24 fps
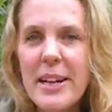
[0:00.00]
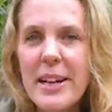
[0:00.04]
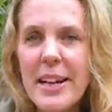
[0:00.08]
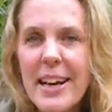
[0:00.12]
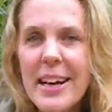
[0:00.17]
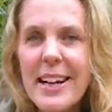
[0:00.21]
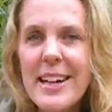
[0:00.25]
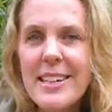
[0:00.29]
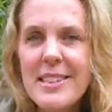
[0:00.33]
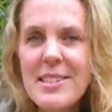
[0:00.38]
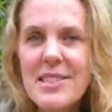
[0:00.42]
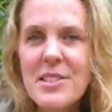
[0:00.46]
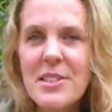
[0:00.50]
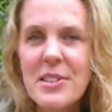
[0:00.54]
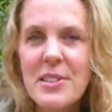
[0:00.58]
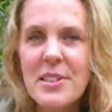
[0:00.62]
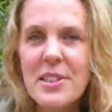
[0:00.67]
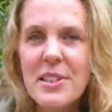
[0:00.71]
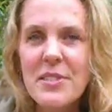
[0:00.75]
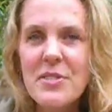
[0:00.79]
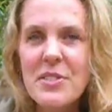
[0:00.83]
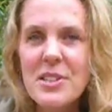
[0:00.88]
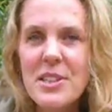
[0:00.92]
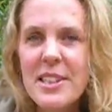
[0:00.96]
and I asked
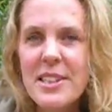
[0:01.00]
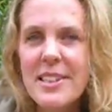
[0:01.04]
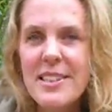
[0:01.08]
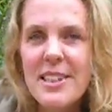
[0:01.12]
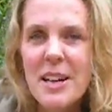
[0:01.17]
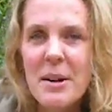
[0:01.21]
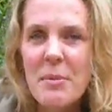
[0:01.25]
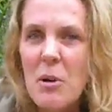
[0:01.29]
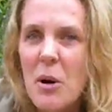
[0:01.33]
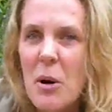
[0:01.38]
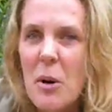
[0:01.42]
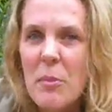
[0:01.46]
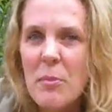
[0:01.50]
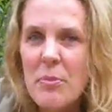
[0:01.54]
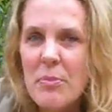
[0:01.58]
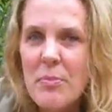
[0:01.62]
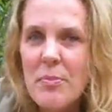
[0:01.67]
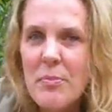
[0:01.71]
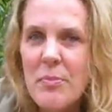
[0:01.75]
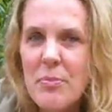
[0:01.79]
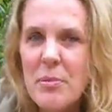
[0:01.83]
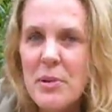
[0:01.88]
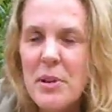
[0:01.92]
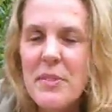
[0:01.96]
her if she'd come home
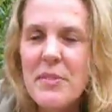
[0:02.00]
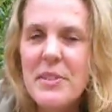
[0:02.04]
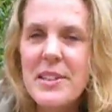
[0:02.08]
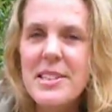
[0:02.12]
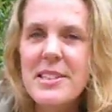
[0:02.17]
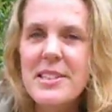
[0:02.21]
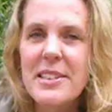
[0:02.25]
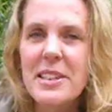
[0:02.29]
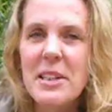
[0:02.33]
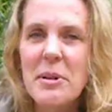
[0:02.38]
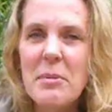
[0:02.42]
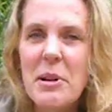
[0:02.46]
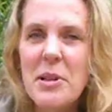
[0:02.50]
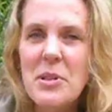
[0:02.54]
previously,